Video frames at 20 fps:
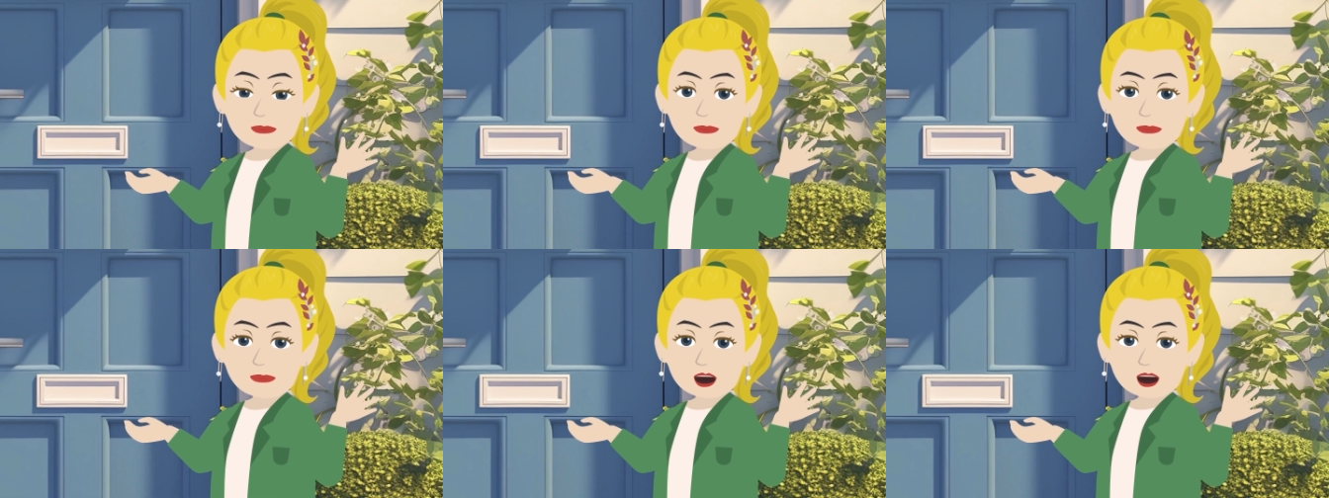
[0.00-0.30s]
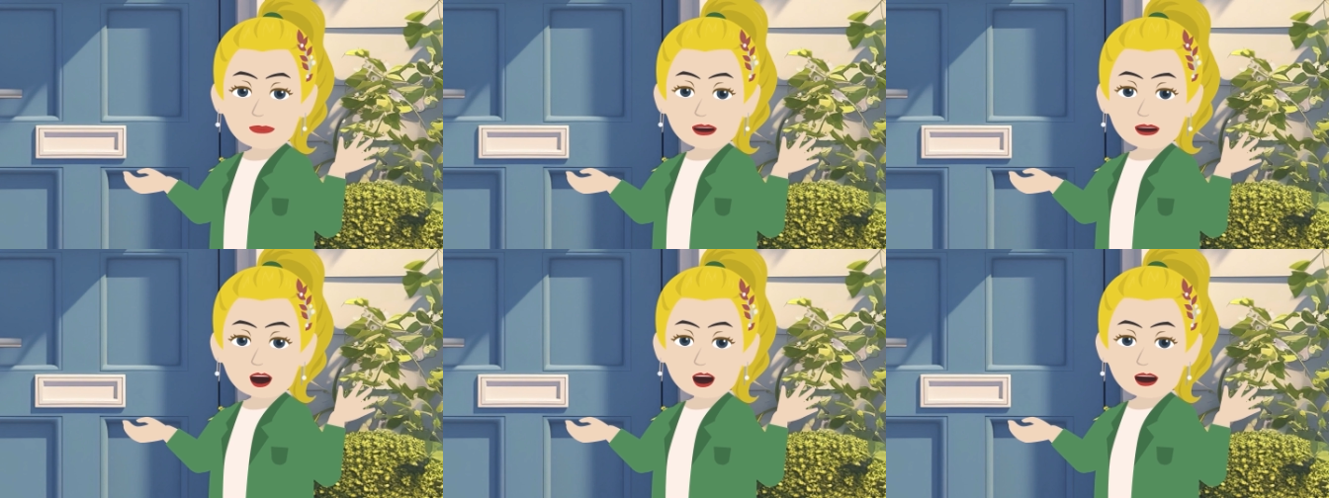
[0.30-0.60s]

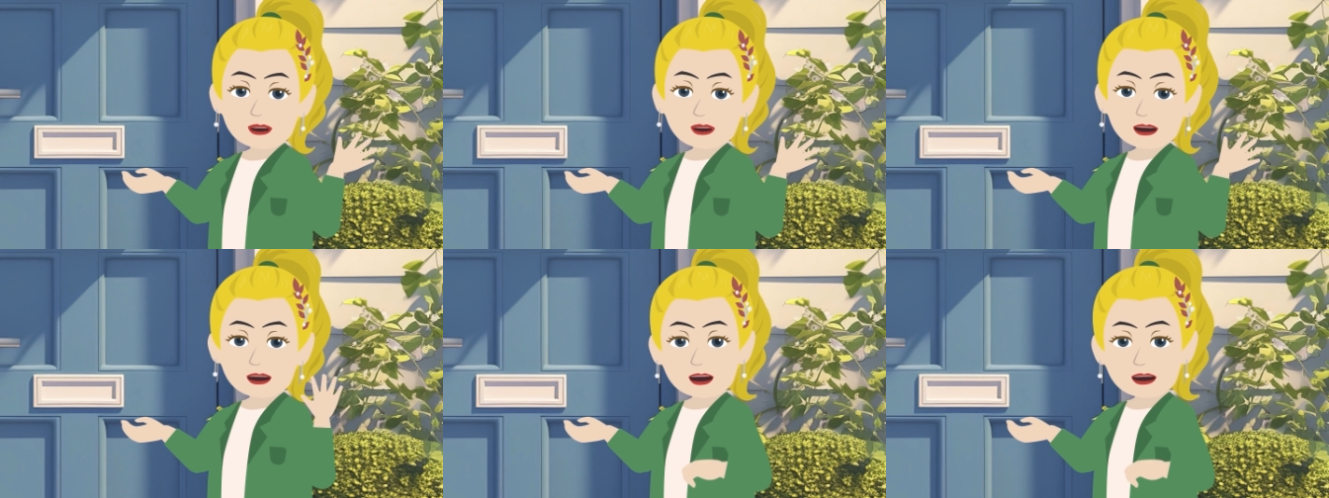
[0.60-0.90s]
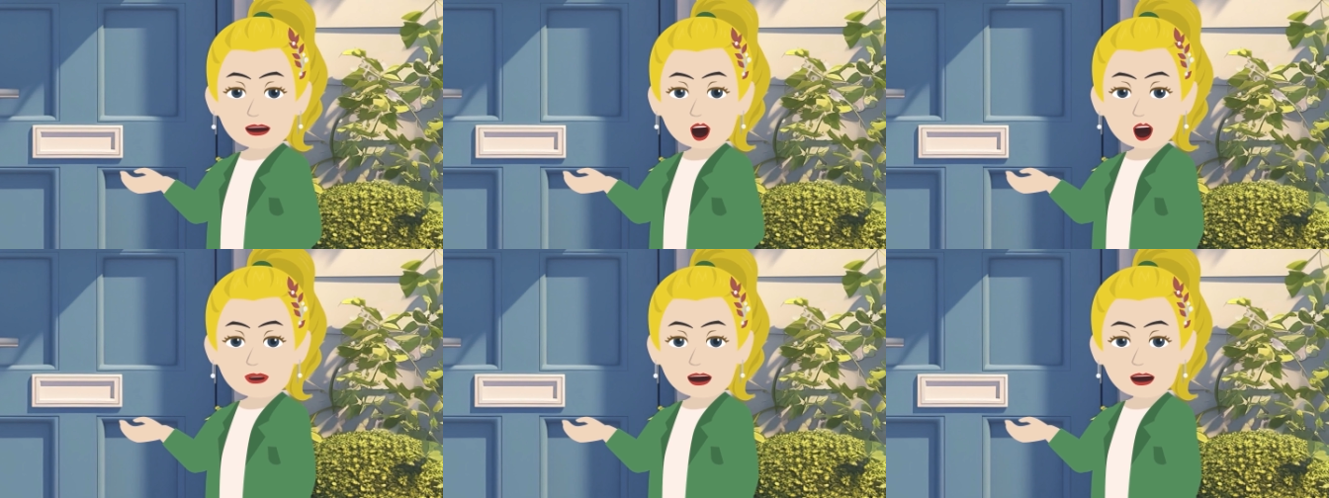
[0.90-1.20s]
which means you
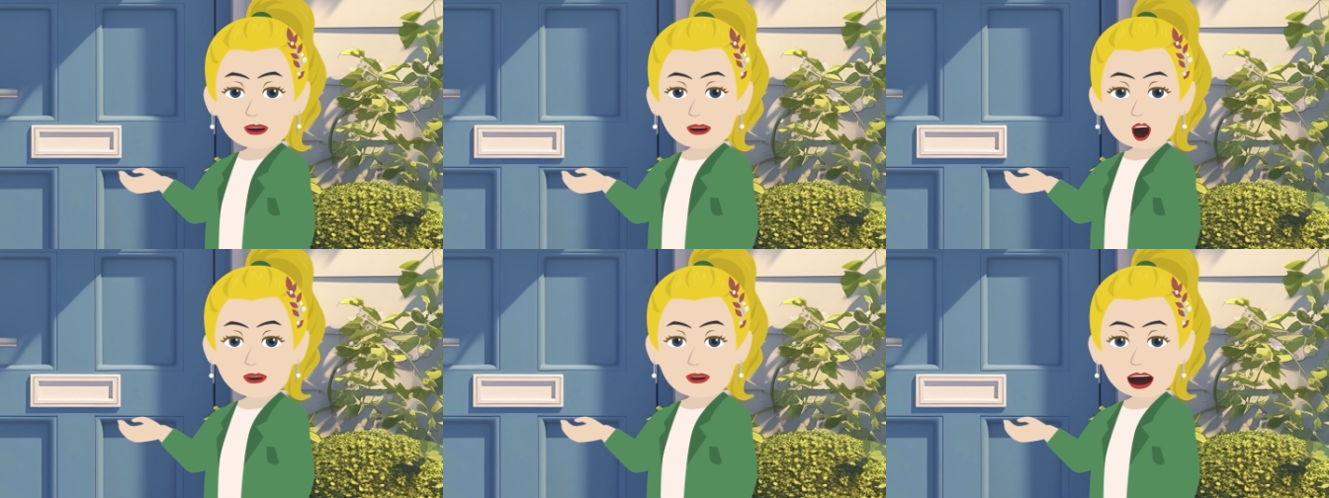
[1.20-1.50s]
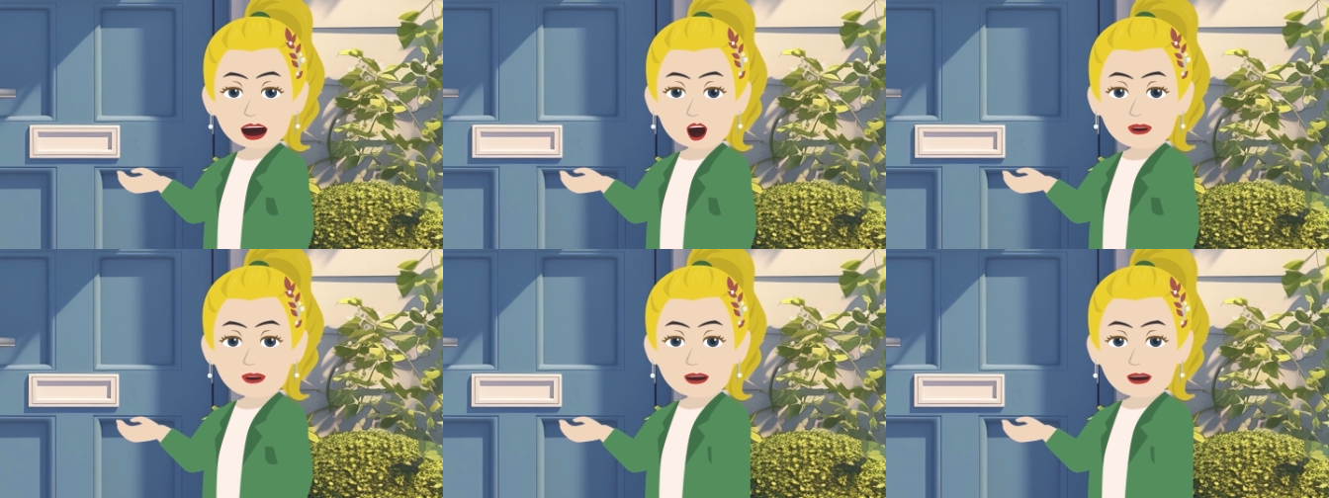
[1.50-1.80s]
direct your
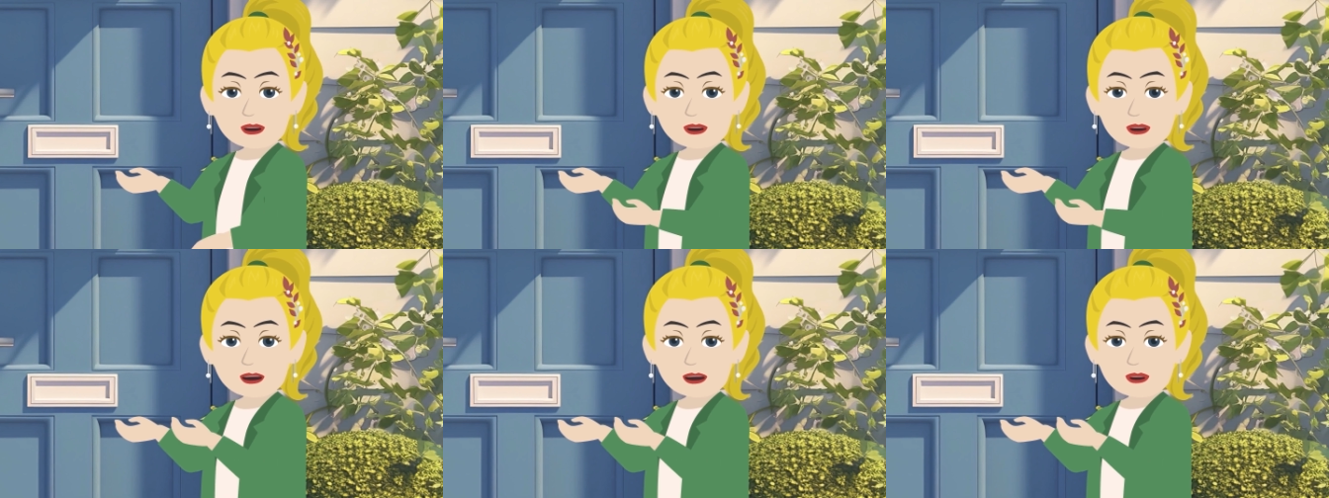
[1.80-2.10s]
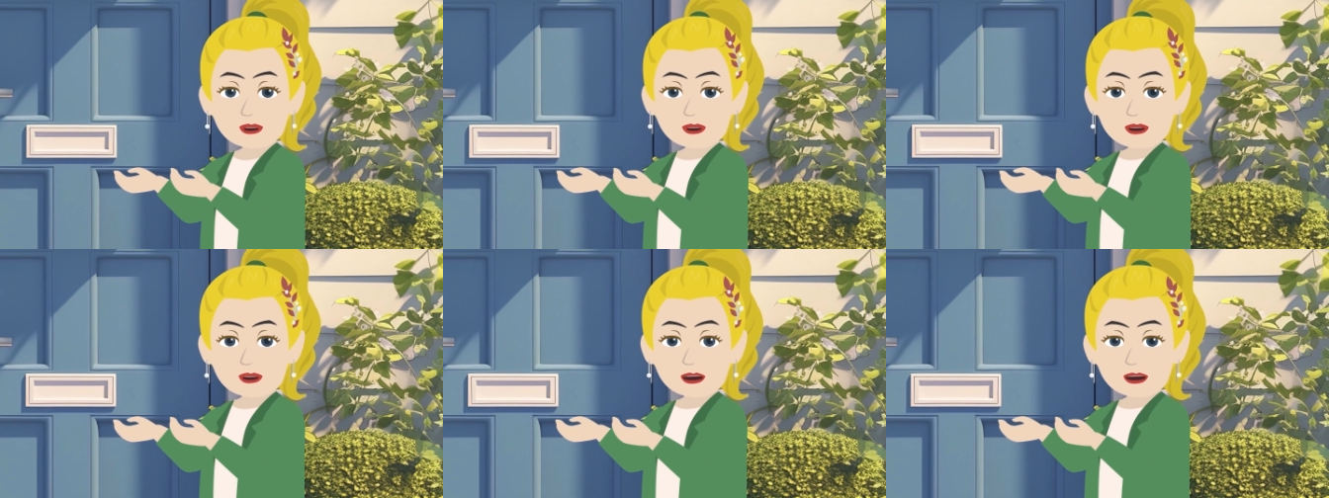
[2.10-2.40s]
vibration
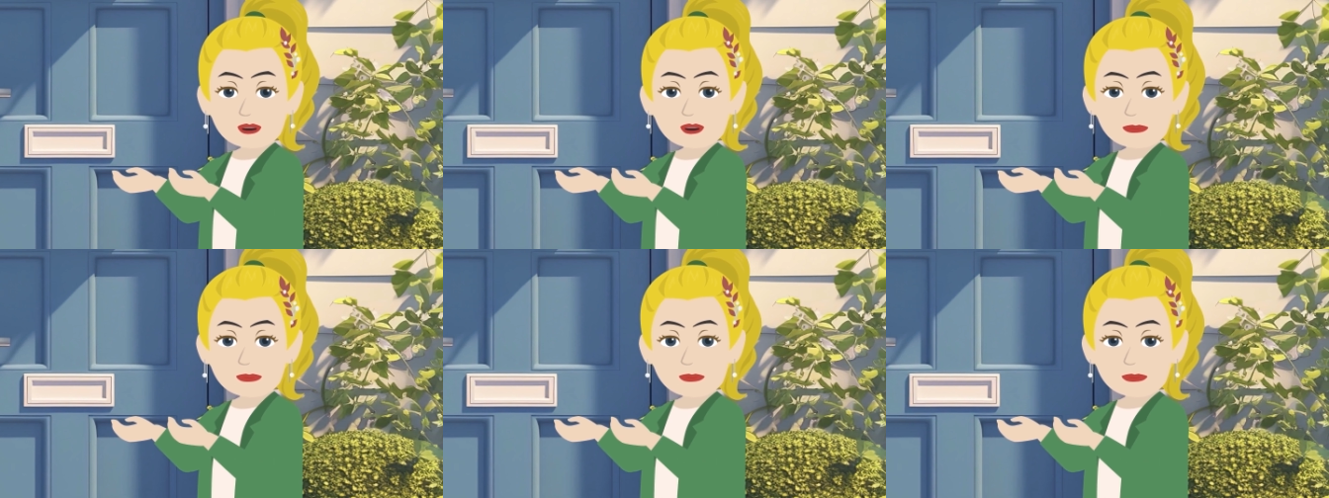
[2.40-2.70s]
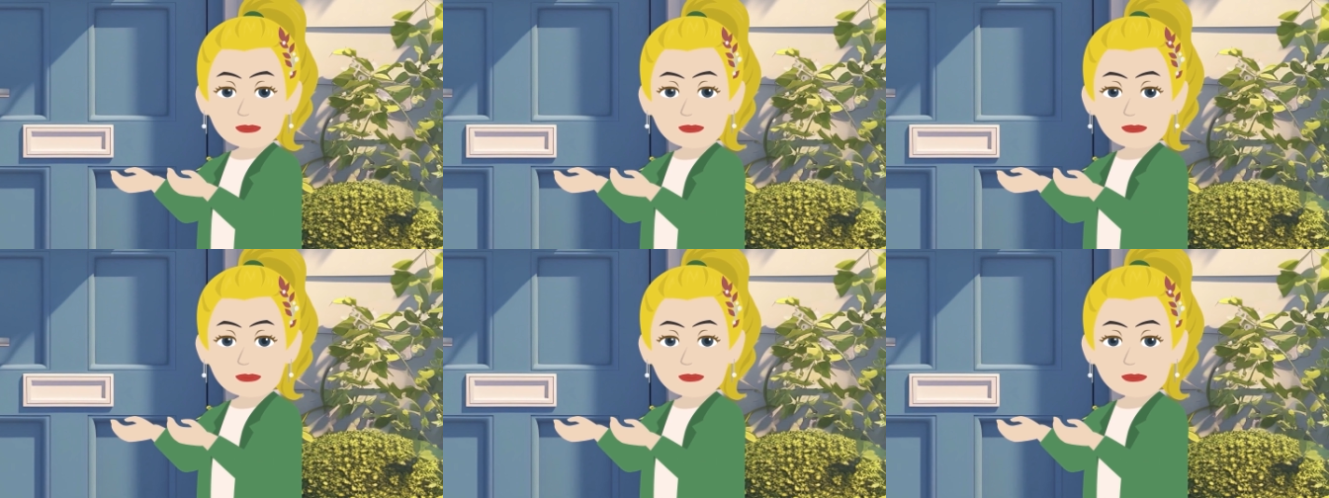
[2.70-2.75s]
purposefully,